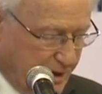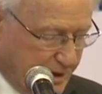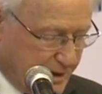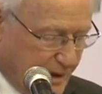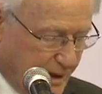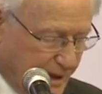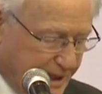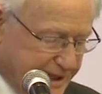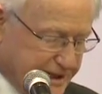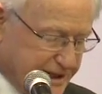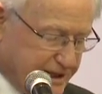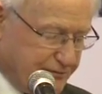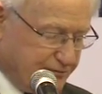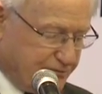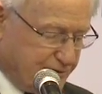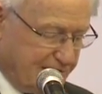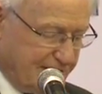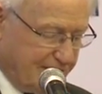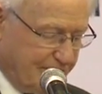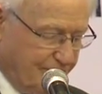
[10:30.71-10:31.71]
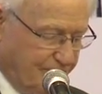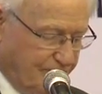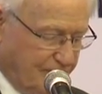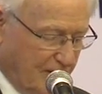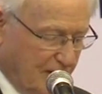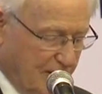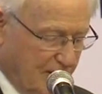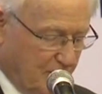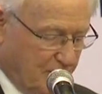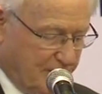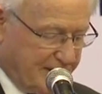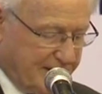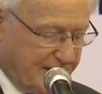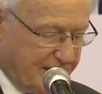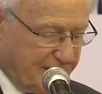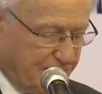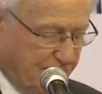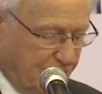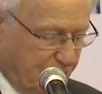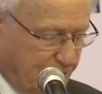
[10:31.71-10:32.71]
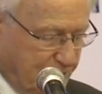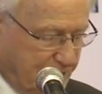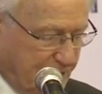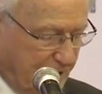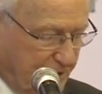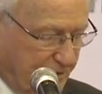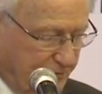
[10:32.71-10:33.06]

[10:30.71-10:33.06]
Collectively, we need to use our